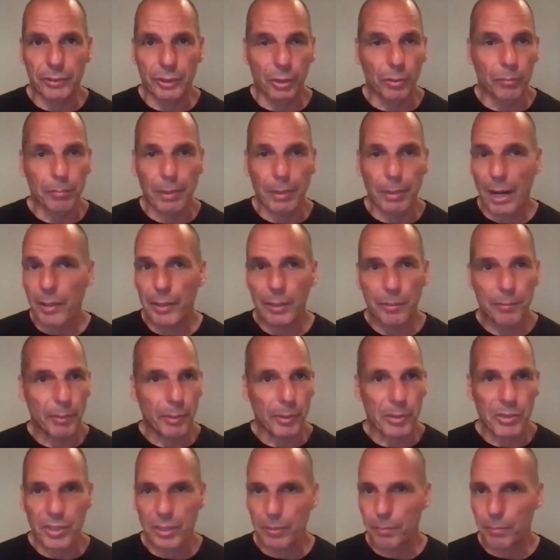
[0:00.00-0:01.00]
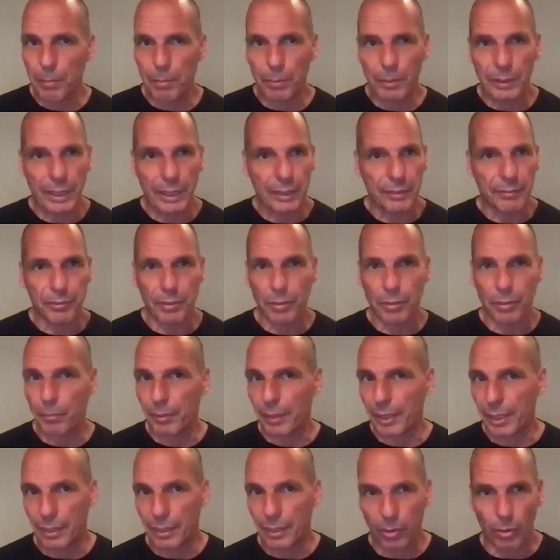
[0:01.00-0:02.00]
you know, brownie points that people get from
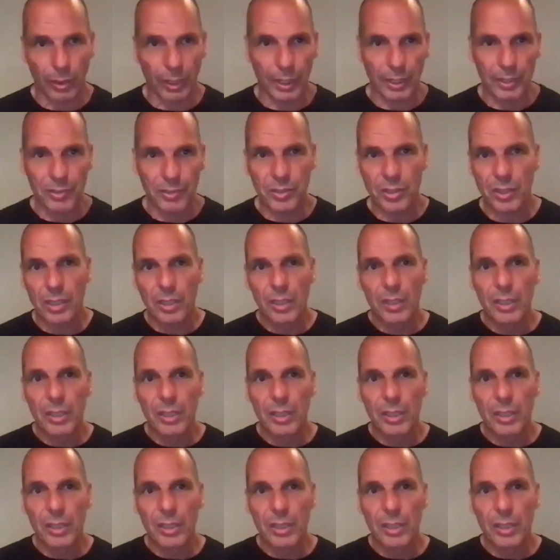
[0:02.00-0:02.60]
their colleagues